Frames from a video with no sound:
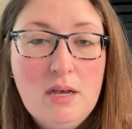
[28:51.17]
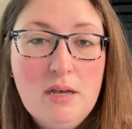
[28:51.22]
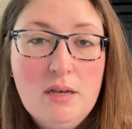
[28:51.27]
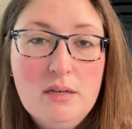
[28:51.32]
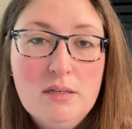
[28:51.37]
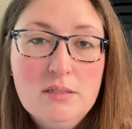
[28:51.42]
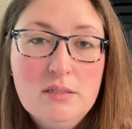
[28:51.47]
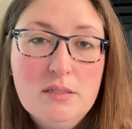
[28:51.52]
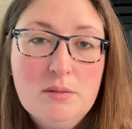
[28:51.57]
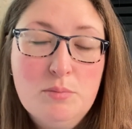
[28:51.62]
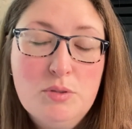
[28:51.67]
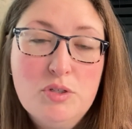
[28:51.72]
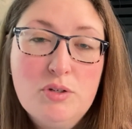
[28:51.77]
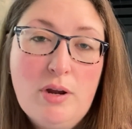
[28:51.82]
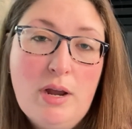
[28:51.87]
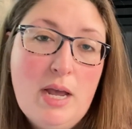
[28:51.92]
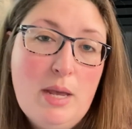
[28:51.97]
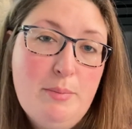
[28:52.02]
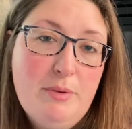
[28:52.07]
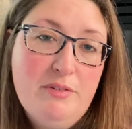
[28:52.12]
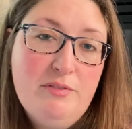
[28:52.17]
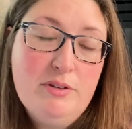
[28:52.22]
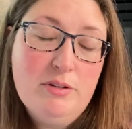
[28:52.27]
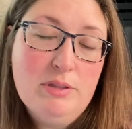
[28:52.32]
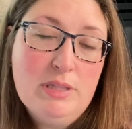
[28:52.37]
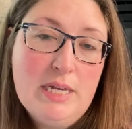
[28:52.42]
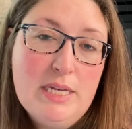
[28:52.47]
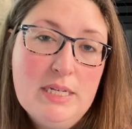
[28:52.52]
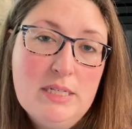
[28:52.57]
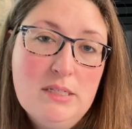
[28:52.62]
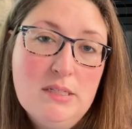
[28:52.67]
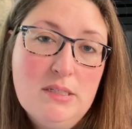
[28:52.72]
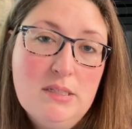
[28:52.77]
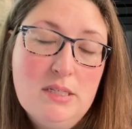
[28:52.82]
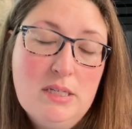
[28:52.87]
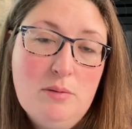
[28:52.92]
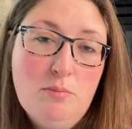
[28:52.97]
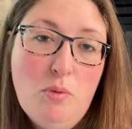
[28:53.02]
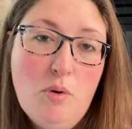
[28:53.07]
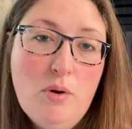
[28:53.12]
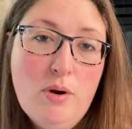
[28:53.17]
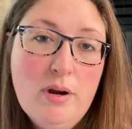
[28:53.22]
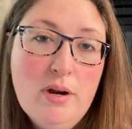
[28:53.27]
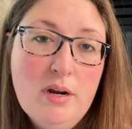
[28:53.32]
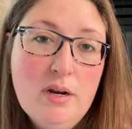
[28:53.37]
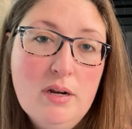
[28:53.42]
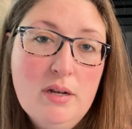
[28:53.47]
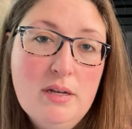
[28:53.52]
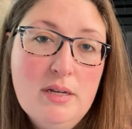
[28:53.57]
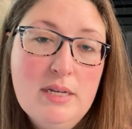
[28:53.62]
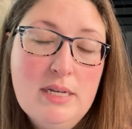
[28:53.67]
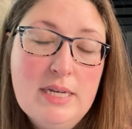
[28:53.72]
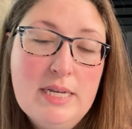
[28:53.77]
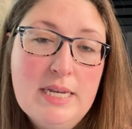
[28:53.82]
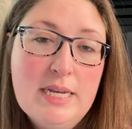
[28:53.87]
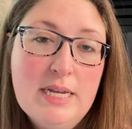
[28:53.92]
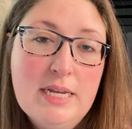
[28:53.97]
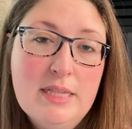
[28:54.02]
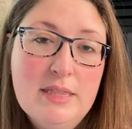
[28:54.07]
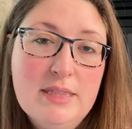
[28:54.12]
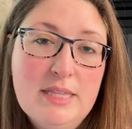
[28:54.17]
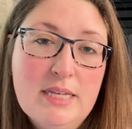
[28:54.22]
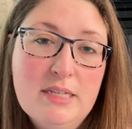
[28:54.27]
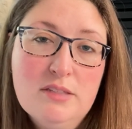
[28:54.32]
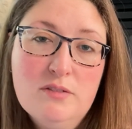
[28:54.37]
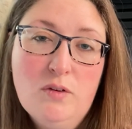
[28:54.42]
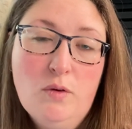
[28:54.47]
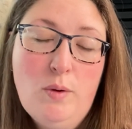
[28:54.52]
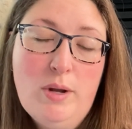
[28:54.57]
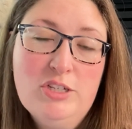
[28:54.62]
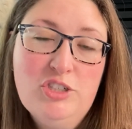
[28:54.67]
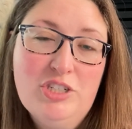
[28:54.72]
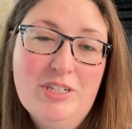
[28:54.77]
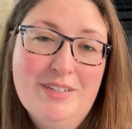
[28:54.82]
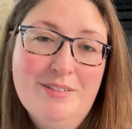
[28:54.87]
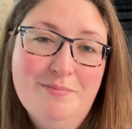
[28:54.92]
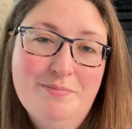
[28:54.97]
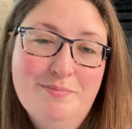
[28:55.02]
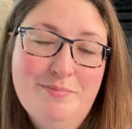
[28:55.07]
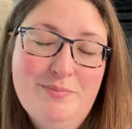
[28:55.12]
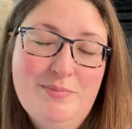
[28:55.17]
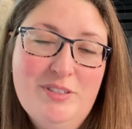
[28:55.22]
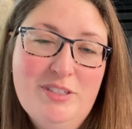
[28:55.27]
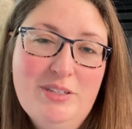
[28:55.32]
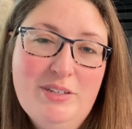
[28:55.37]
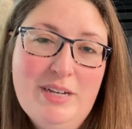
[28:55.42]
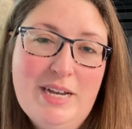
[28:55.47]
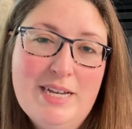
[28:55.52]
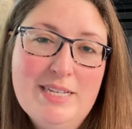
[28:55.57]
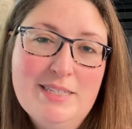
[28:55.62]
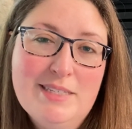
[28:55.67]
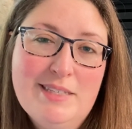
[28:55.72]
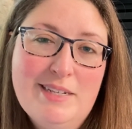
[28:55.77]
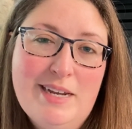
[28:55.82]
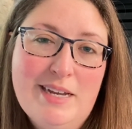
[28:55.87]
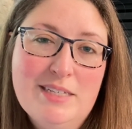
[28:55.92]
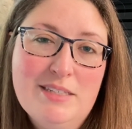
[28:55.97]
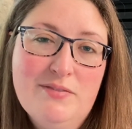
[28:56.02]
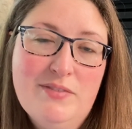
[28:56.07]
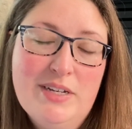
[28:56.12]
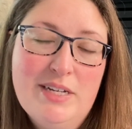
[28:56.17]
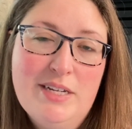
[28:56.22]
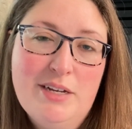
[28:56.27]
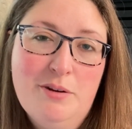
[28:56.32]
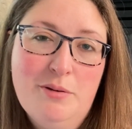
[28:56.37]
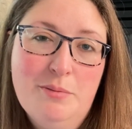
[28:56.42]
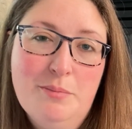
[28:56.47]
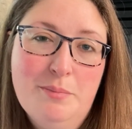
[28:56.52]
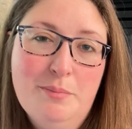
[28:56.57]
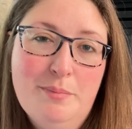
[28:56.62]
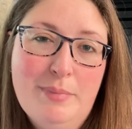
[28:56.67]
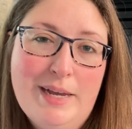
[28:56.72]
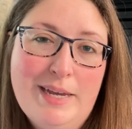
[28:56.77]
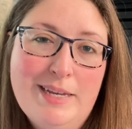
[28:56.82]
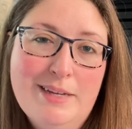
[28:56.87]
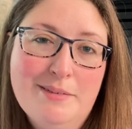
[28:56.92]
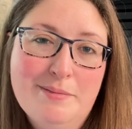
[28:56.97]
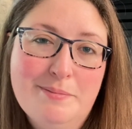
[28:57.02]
Subscribe if you'd like to see more. And thanks for watching. See you guys in the next video. Bye.